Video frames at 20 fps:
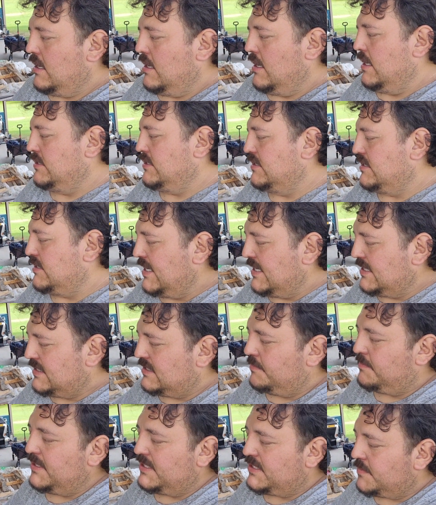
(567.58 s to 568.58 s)
it just needs
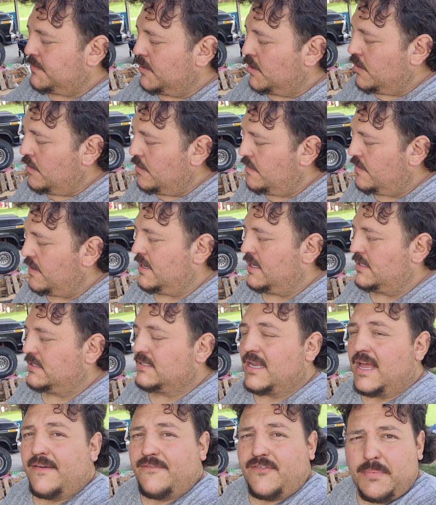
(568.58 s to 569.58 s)
to be smooth. It
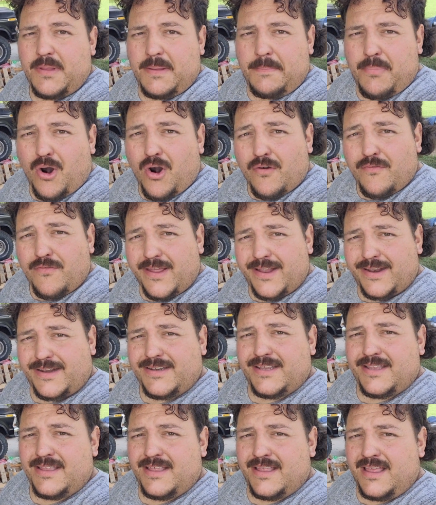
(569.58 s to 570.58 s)
doesn't have to be
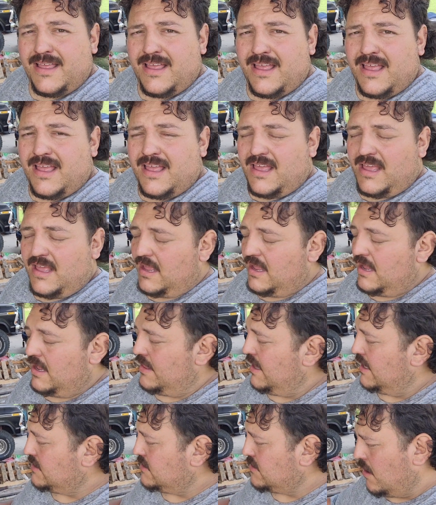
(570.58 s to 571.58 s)
perfect,
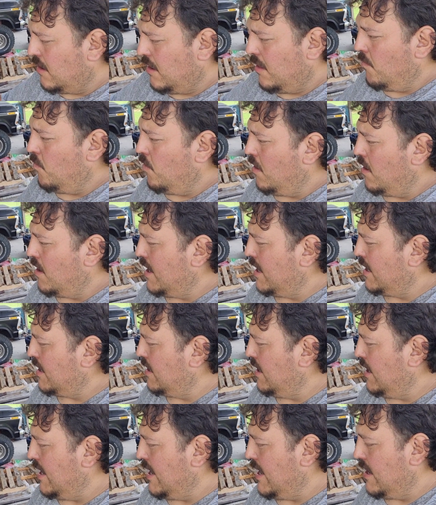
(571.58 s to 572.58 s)
and that's all I'm wanting.
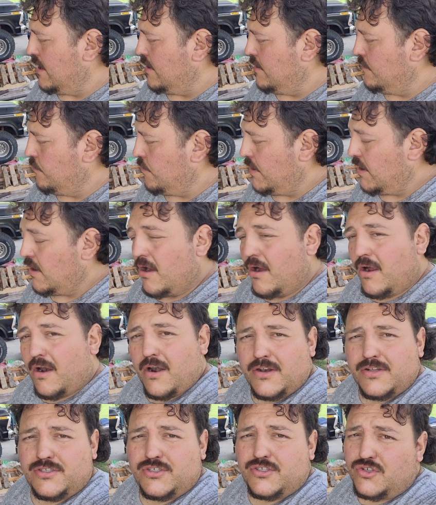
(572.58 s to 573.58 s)
And we
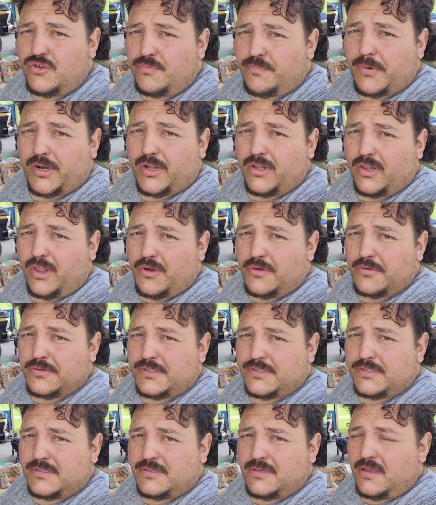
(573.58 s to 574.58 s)
are super
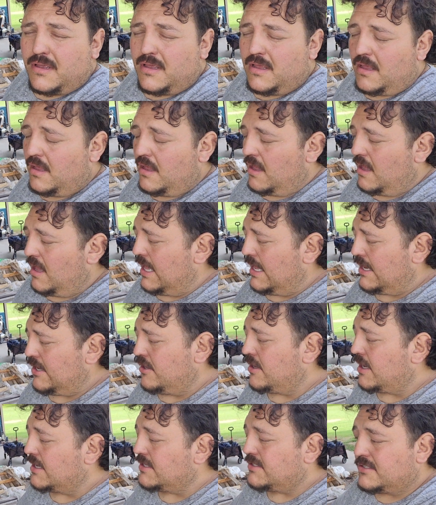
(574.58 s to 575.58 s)
close, and
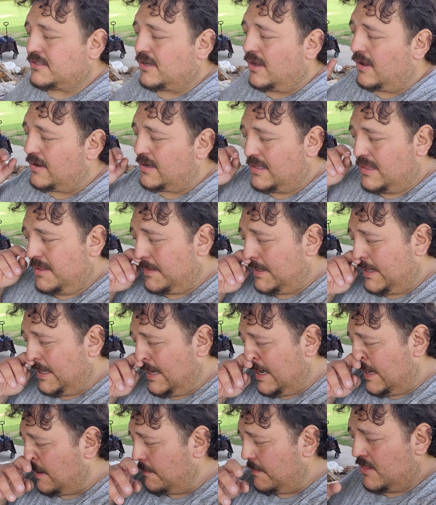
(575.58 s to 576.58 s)
you guys saw it in the
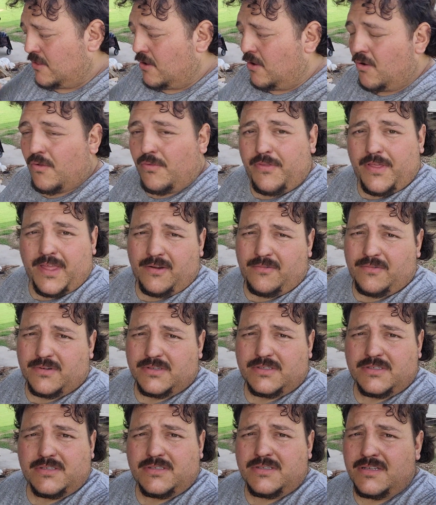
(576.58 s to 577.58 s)
beginning. I mean, the whole thing
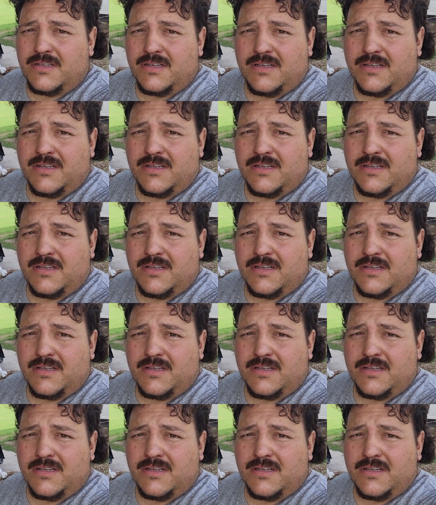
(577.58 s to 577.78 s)
was